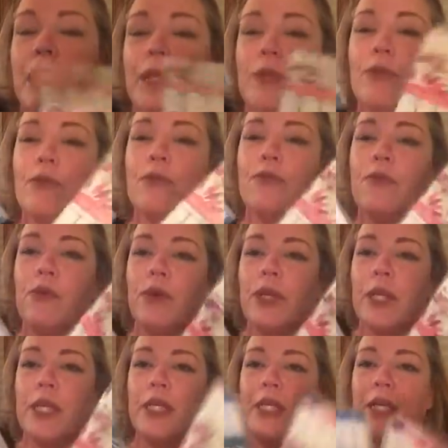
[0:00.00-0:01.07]
These were
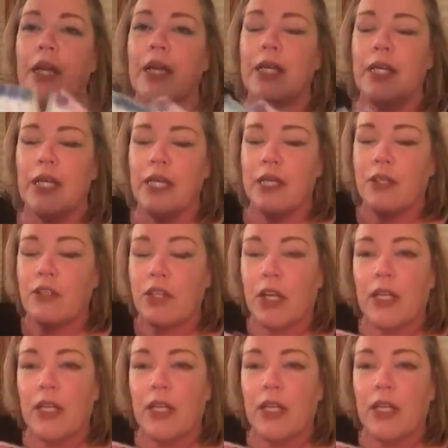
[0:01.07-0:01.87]
$4.99 each